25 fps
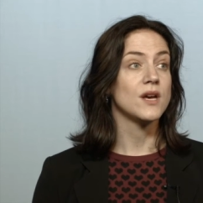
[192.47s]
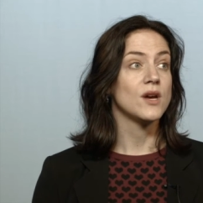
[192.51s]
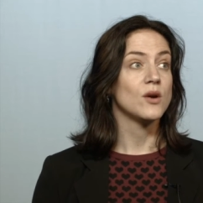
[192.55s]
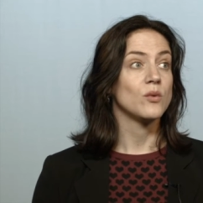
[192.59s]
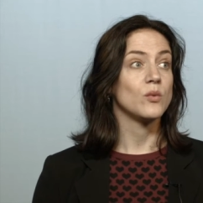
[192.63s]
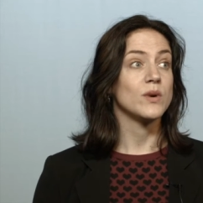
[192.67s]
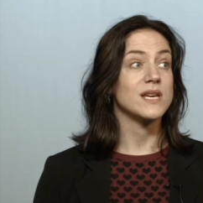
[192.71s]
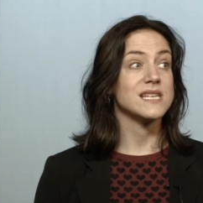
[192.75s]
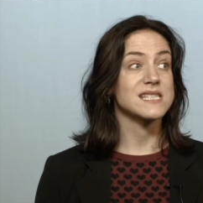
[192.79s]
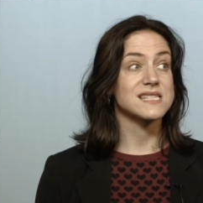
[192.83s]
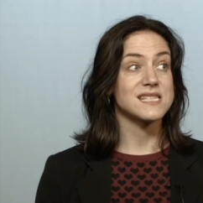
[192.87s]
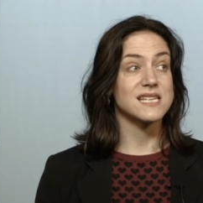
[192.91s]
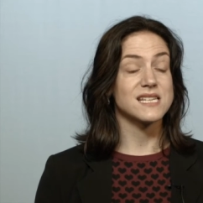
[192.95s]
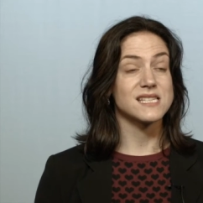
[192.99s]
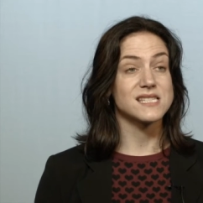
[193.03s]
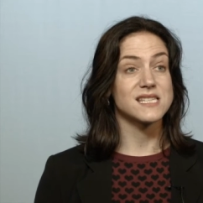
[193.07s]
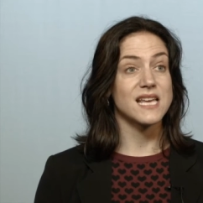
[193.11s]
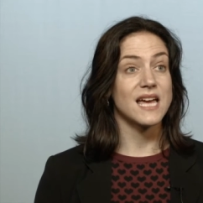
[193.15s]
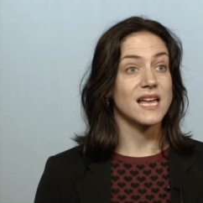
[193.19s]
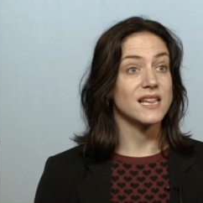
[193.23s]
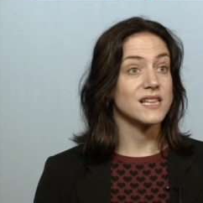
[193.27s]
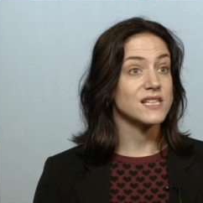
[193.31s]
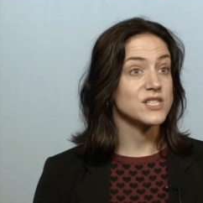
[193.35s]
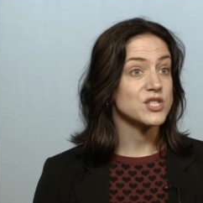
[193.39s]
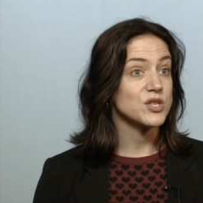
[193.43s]
We assess
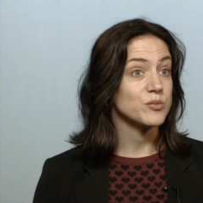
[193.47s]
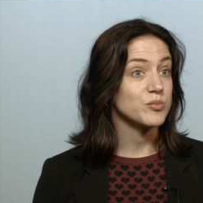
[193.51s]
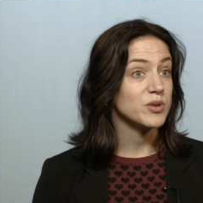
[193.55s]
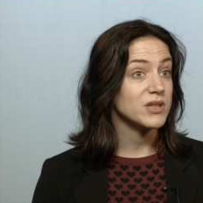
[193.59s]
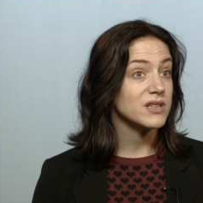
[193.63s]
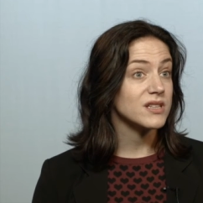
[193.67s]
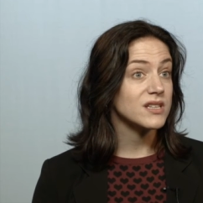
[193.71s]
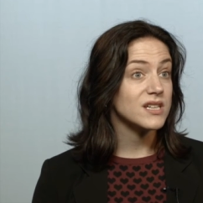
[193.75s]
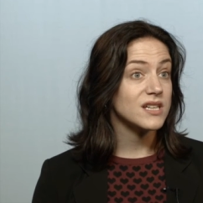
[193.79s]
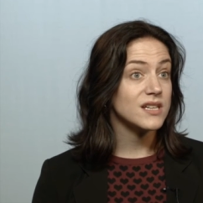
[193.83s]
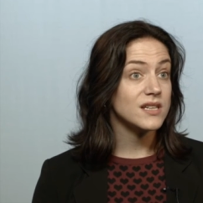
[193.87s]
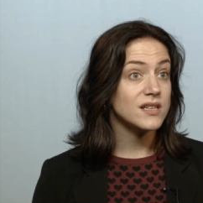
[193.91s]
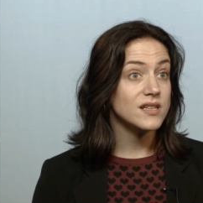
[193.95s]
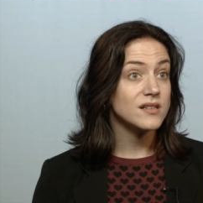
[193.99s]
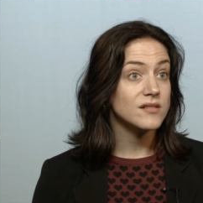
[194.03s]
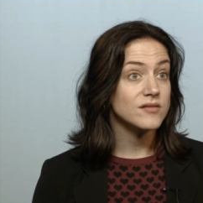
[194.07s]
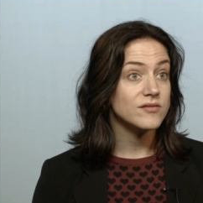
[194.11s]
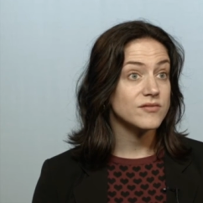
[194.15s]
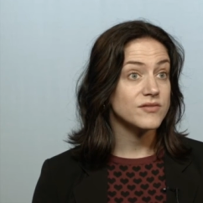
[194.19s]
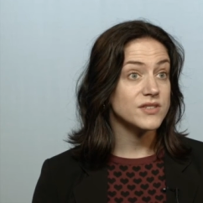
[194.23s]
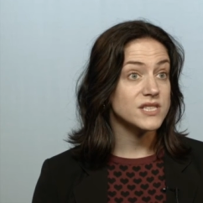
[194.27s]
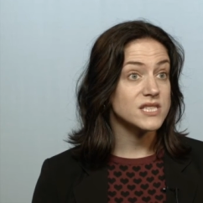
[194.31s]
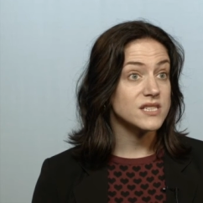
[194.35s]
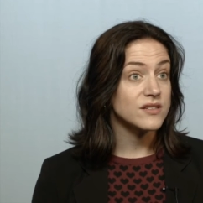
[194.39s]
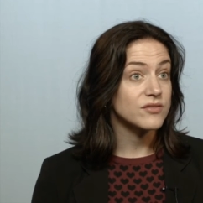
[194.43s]
eligibility
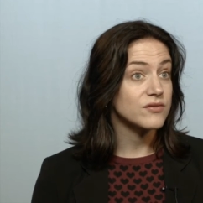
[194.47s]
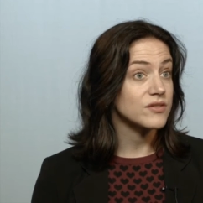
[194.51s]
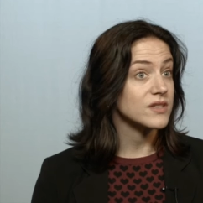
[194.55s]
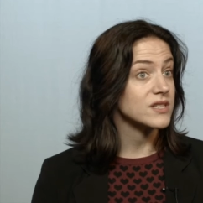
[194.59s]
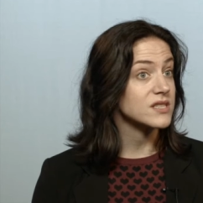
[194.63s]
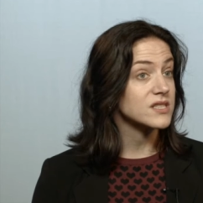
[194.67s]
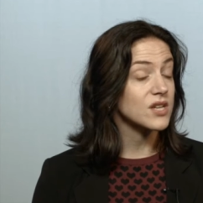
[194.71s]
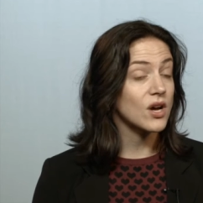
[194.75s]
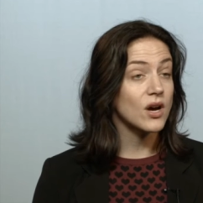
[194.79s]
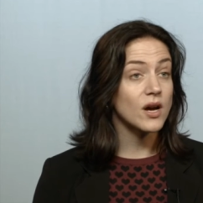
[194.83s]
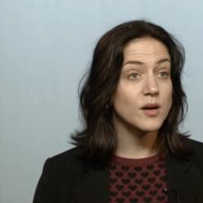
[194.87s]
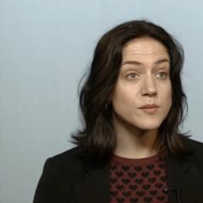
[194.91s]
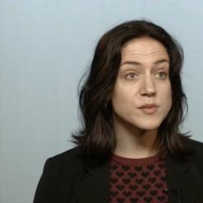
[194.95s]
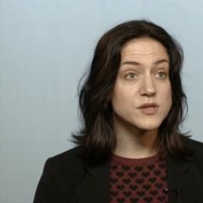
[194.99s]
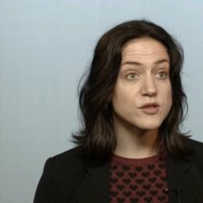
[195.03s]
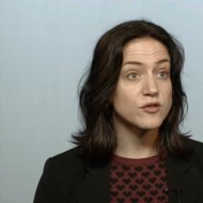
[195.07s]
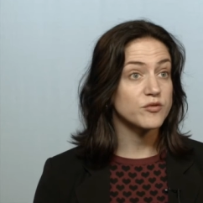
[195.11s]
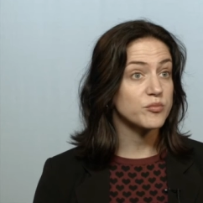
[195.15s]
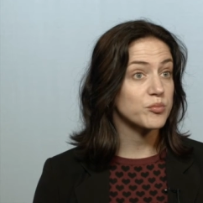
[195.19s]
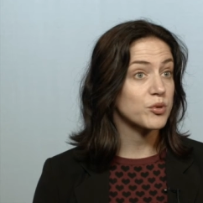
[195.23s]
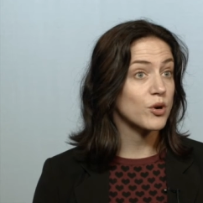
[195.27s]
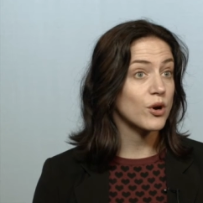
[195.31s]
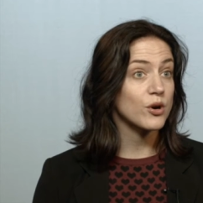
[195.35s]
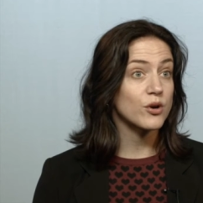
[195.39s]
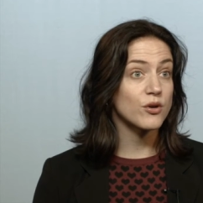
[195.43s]
for different types
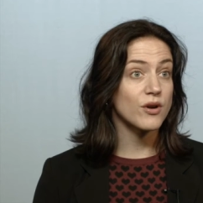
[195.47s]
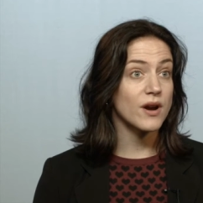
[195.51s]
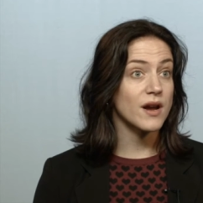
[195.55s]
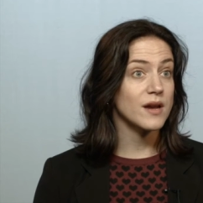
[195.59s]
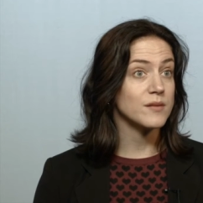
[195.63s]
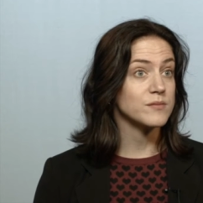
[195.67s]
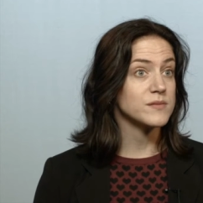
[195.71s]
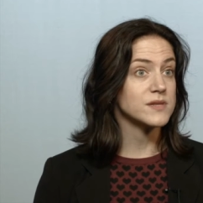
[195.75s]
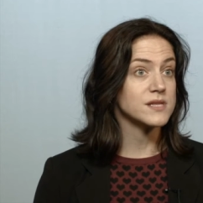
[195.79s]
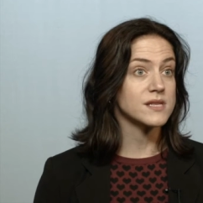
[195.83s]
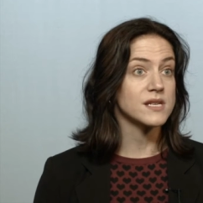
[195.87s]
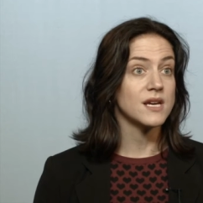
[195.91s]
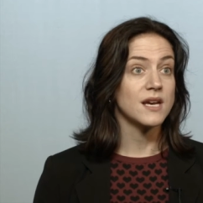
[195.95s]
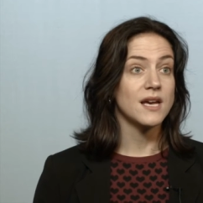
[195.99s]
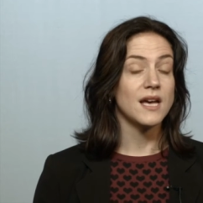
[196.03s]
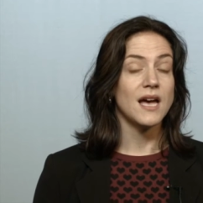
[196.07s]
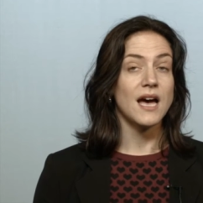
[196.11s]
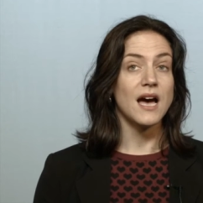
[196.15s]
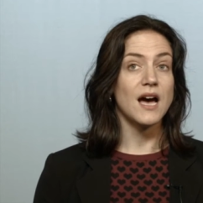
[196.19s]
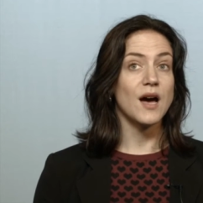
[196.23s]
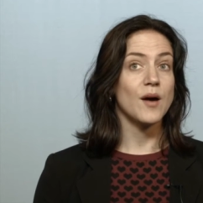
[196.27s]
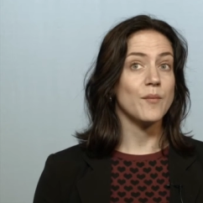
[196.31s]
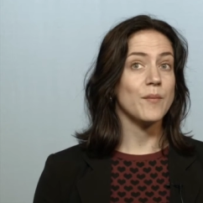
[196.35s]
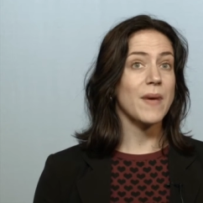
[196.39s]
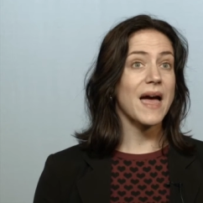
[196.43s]
of programs.
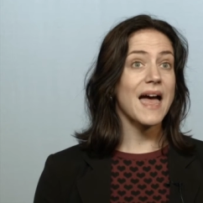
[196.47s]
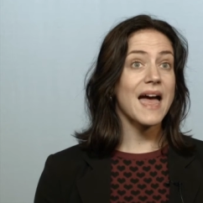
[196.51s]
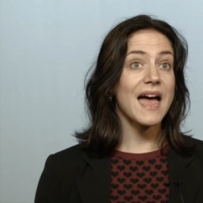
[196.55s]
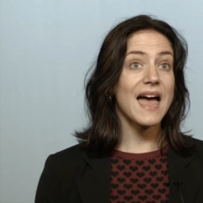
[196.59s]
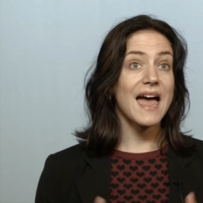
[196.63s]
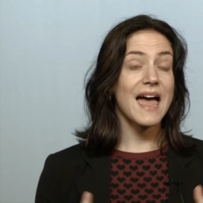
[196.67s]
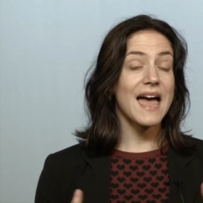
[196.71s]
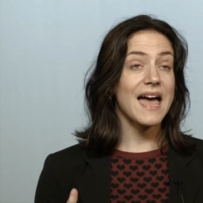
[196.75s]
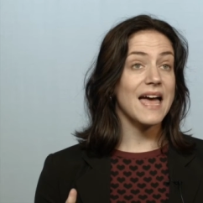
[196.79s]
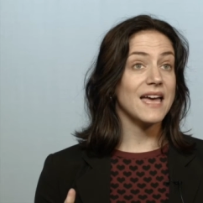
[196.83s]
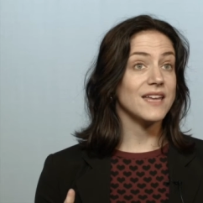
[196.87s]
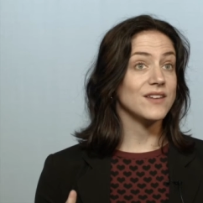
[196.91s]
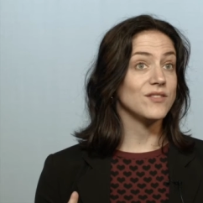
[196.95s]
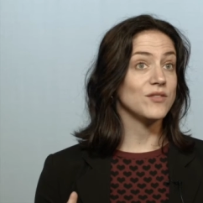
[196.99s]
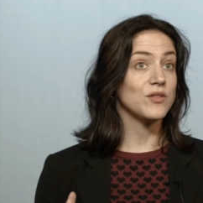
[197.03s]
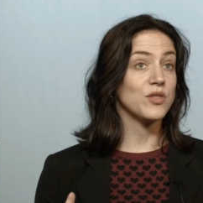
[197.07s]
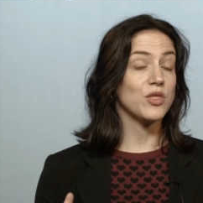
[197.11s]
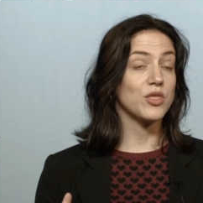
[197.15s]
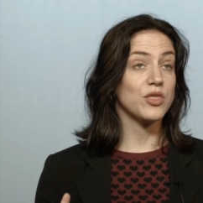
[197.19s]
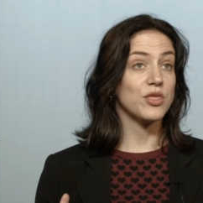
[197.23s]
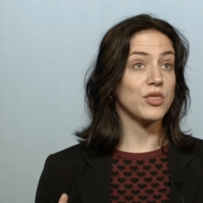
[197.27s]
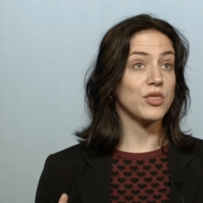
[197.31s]
Um, and